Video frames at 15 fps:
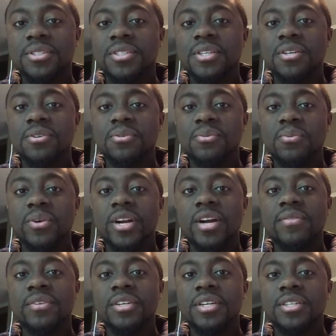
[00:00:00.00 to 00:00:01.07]
So
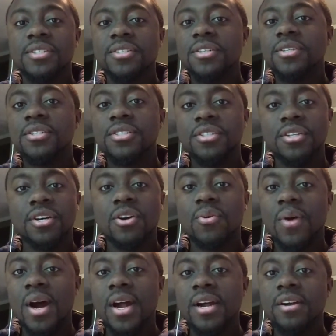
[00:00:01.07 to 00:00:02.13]
whatever your church or your
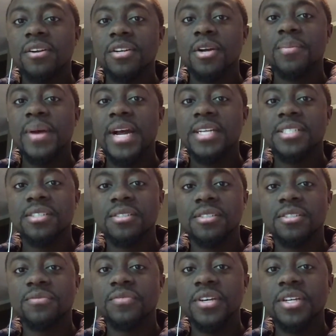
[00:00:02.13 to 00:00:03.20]
choir, your pastor
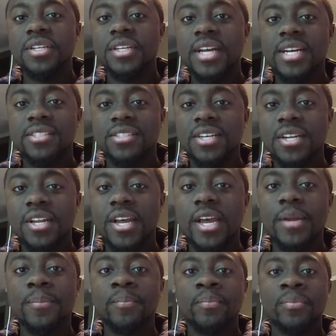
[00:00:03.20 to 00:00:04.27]
is feeling that Sunday,